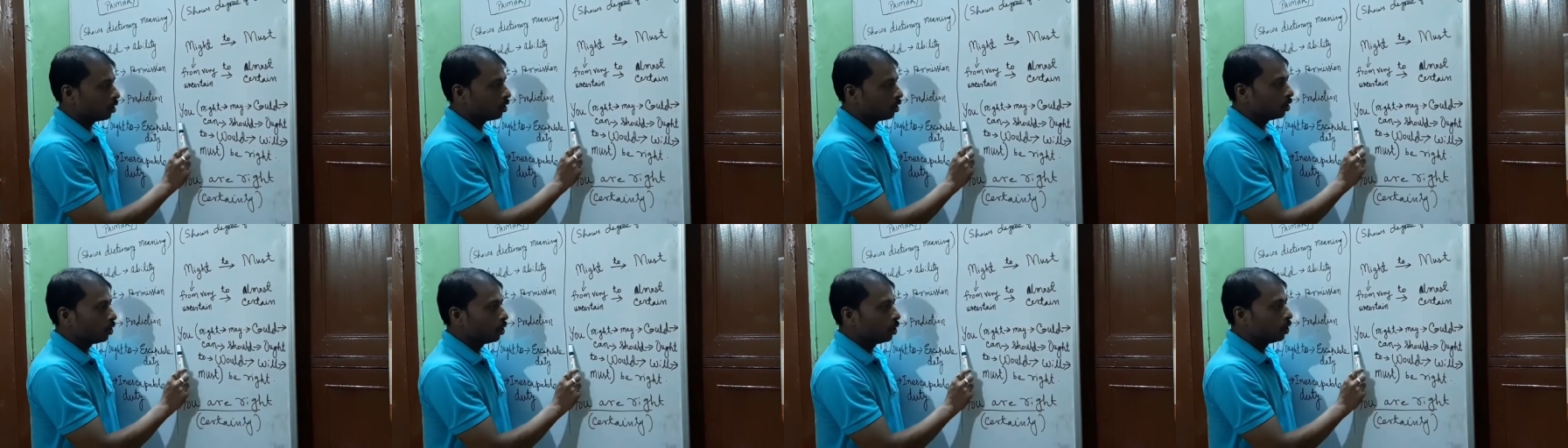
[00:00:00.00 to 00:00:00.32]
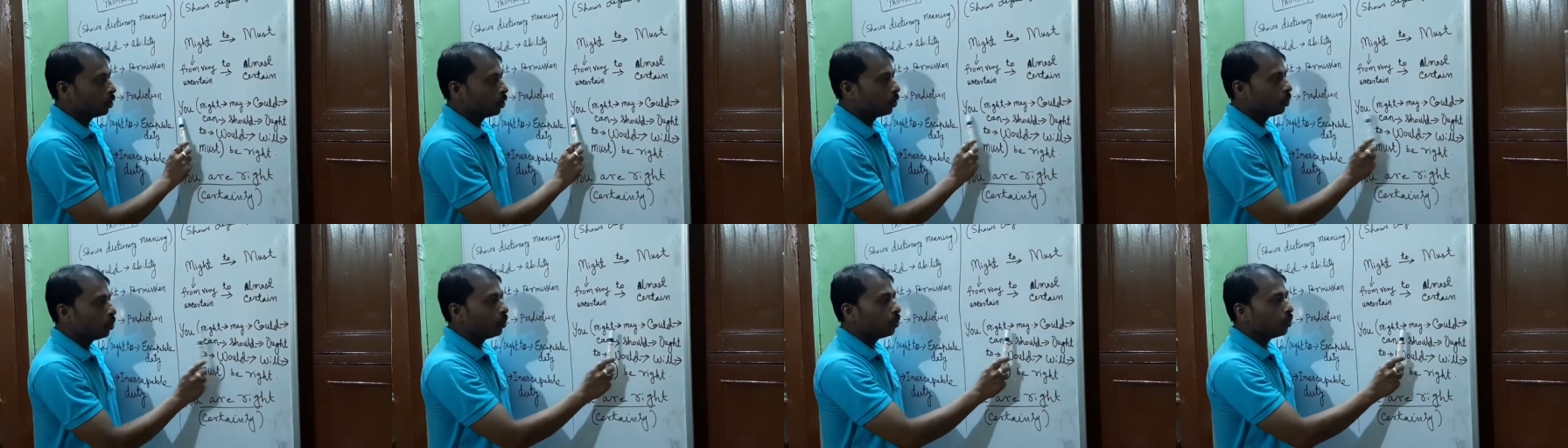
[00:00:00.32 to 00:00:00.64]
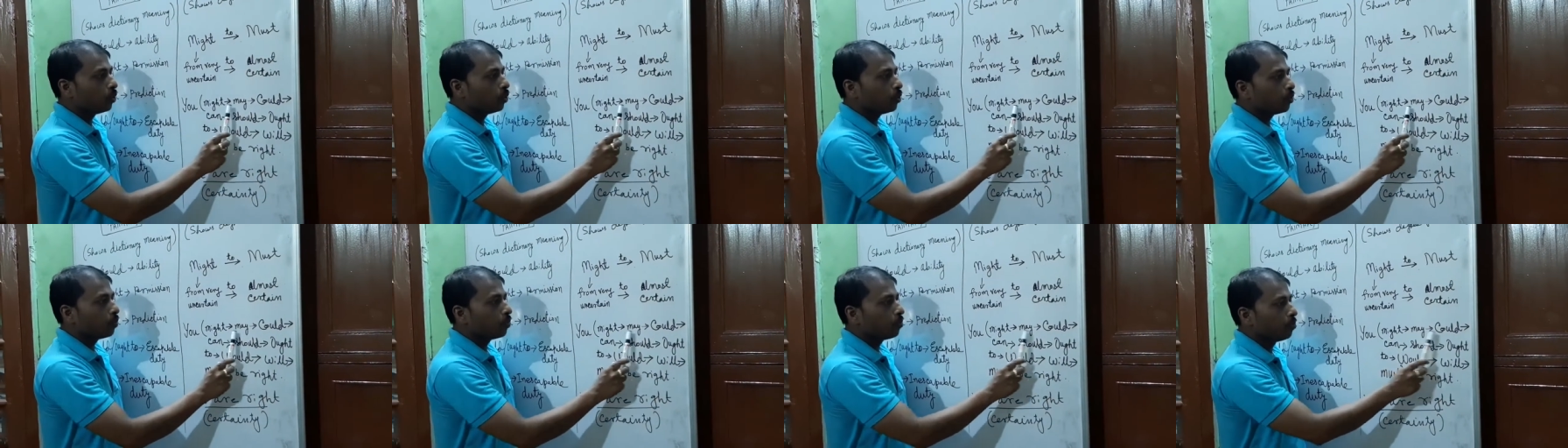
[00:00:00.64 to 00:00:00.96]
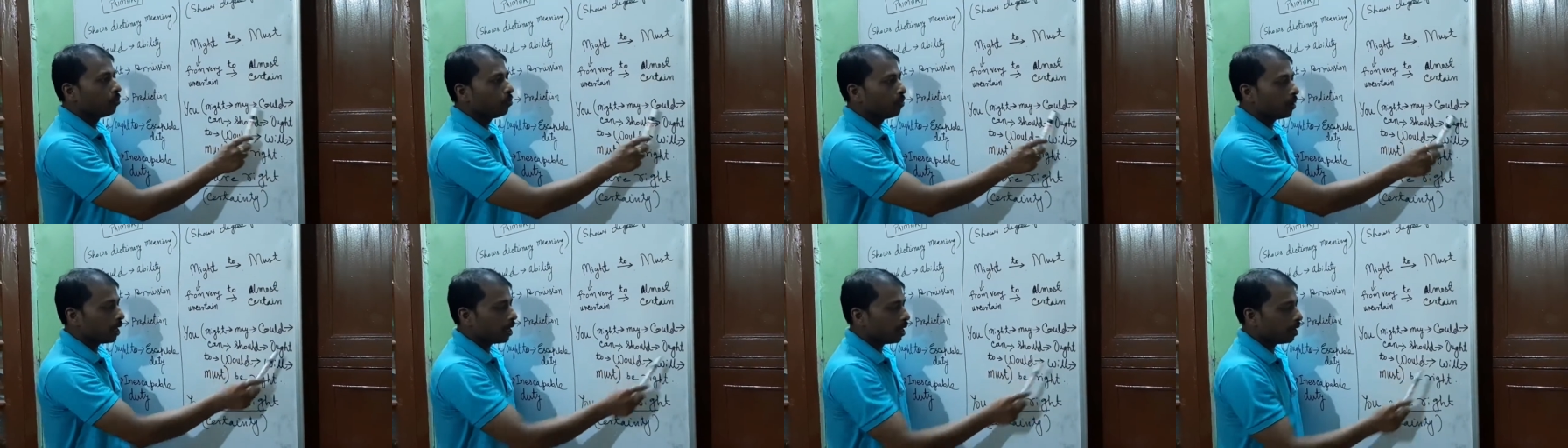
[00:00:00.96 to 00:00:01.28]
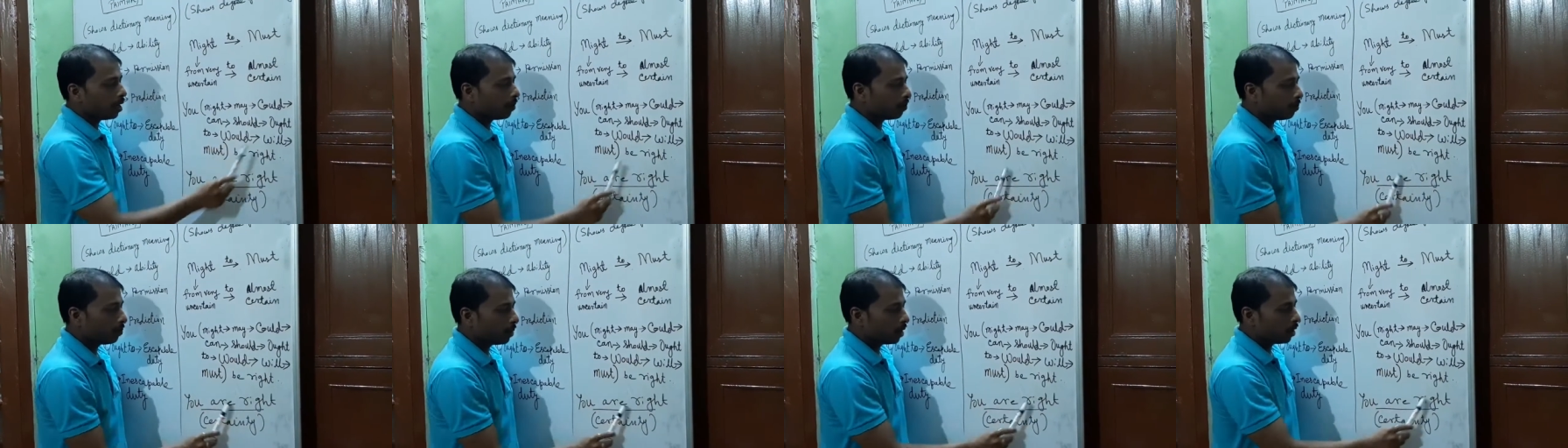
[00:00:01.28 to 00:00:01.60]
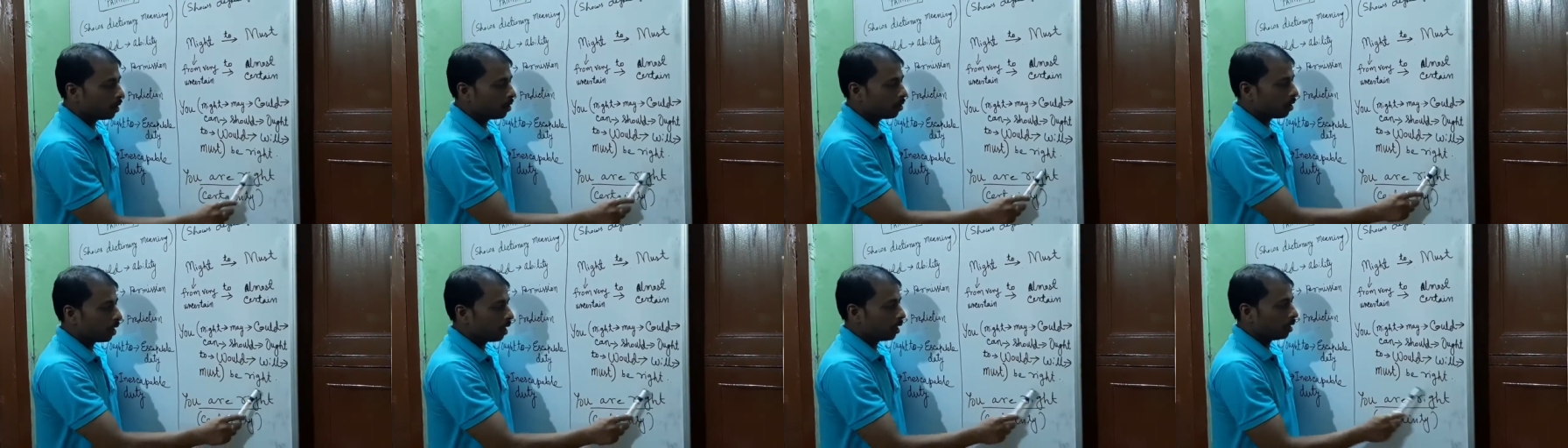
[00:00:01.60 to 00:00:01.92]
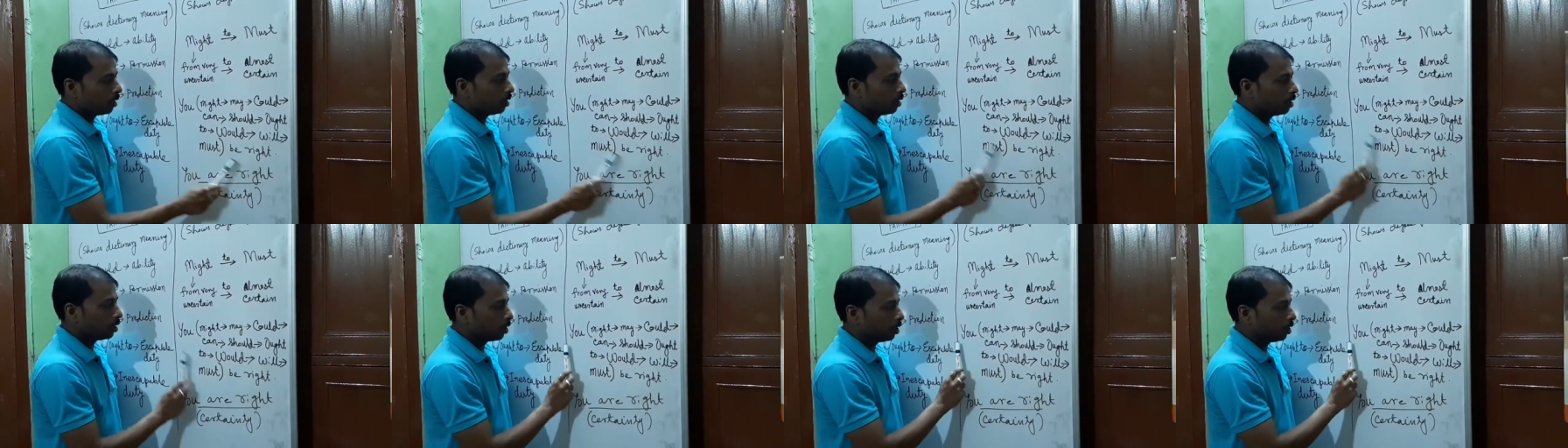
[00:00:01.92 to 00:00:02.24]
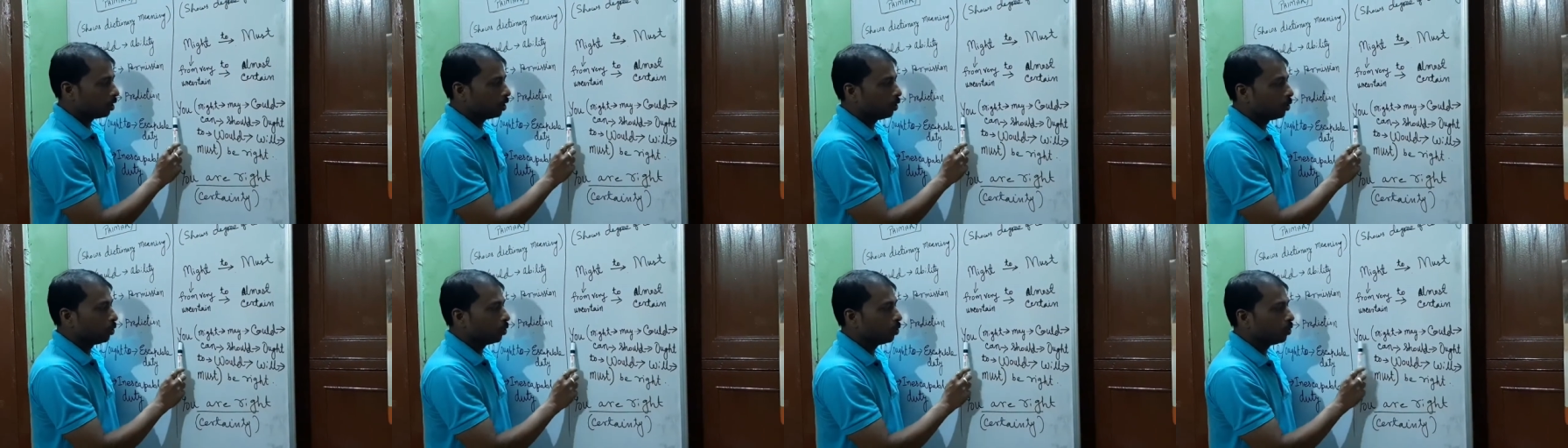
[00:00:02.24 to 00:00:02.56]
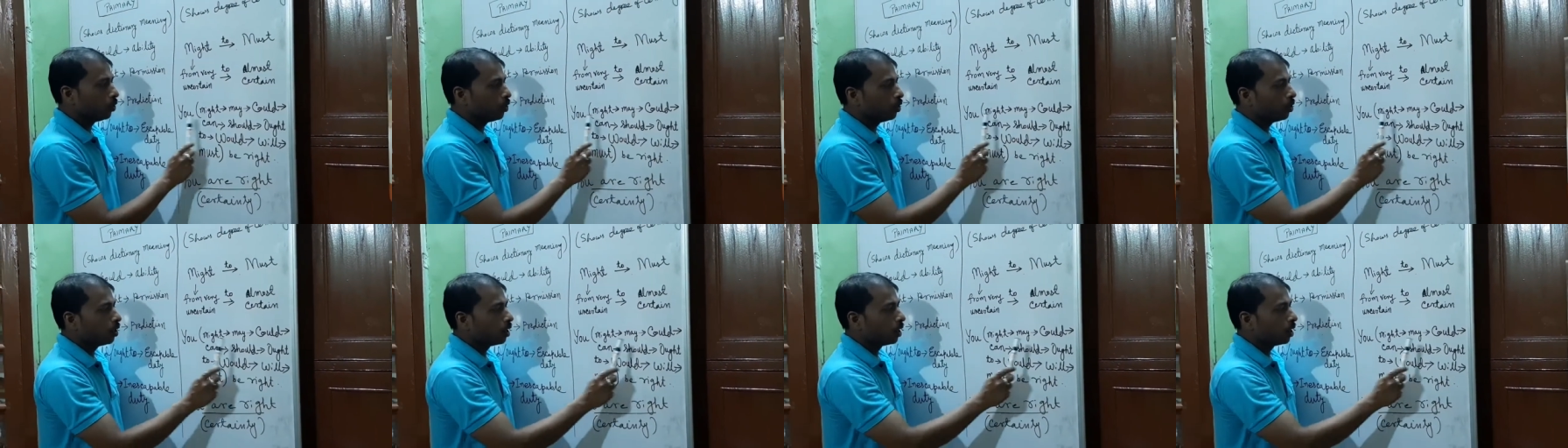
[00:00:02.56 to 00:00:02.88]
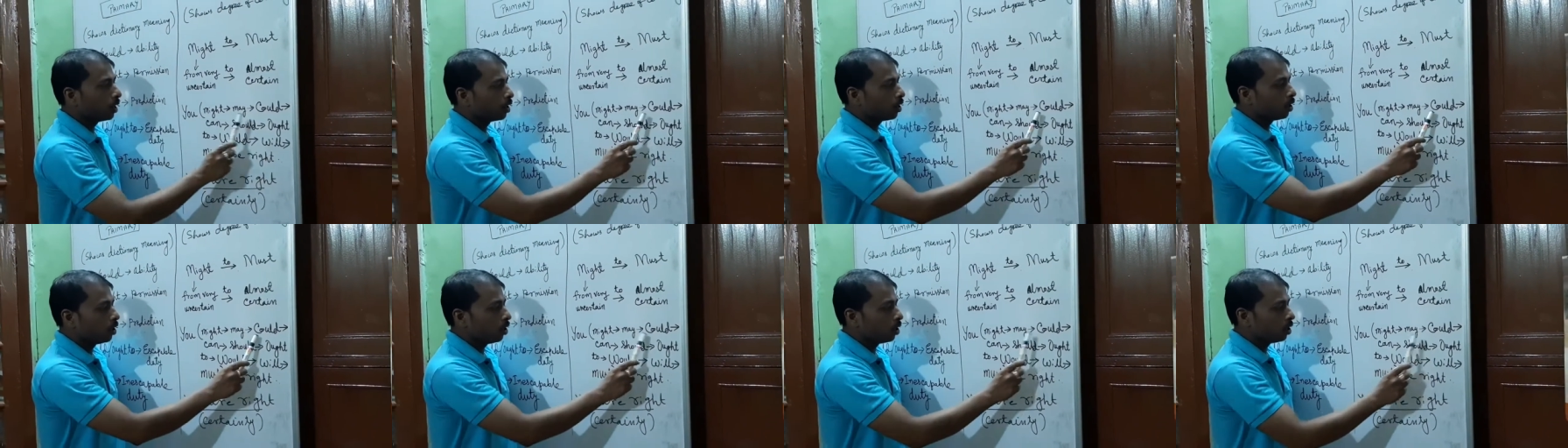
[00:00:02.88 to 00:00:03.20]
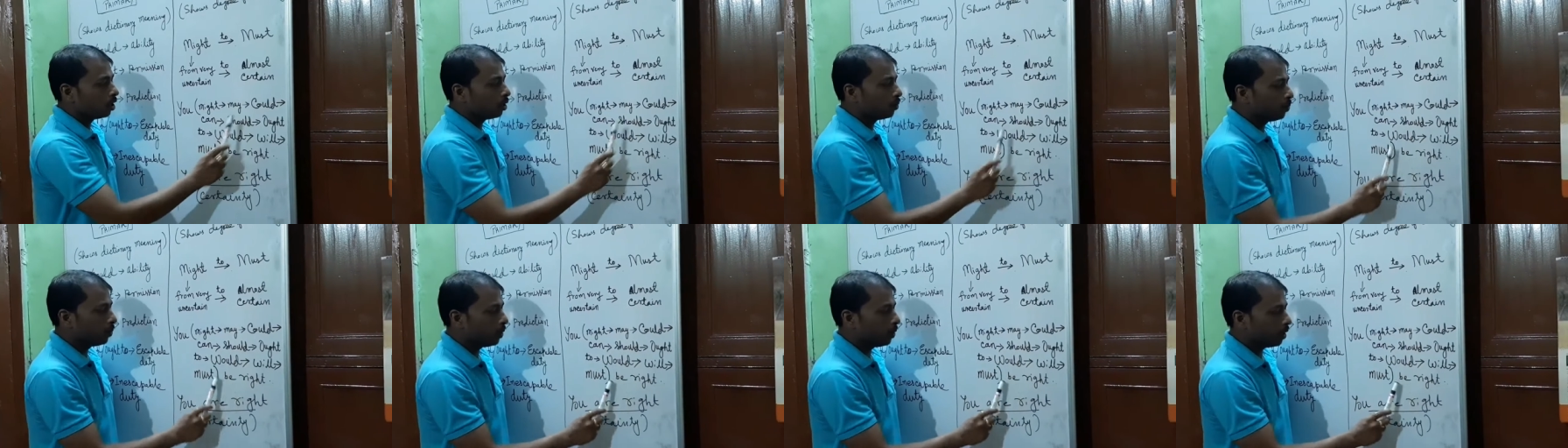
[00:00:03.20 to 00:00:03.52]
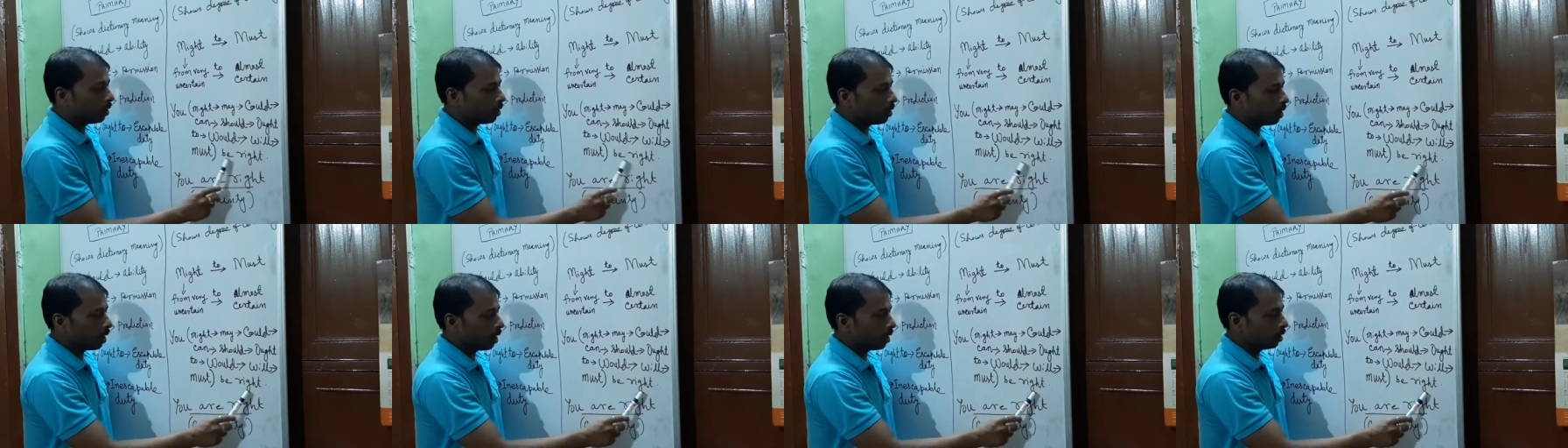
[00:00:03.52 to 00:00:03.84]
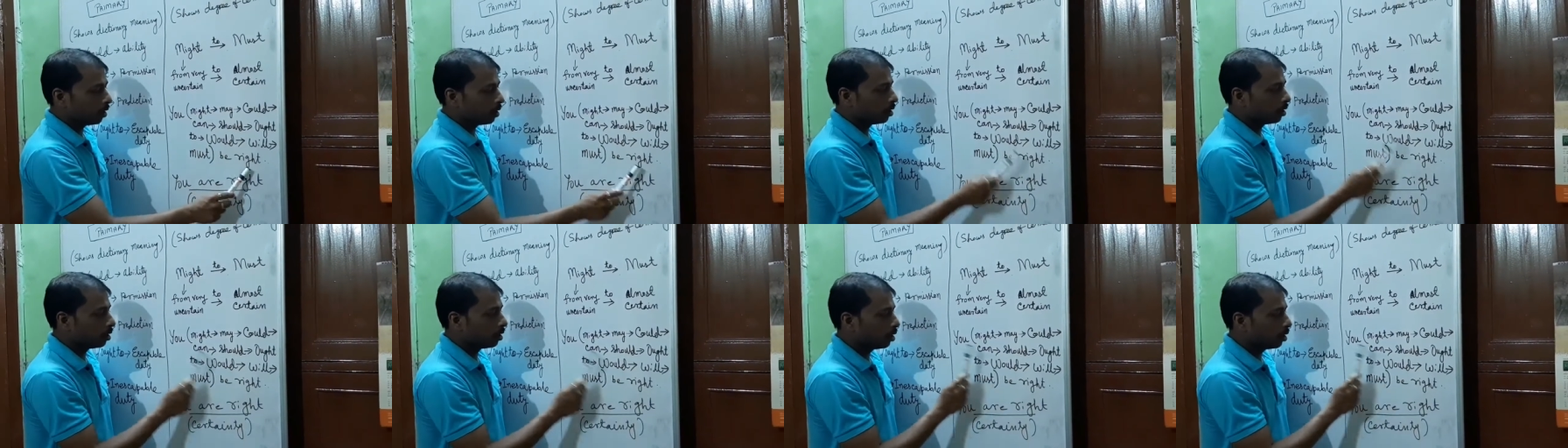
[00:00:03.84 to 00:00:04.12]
You may be right. You could be right.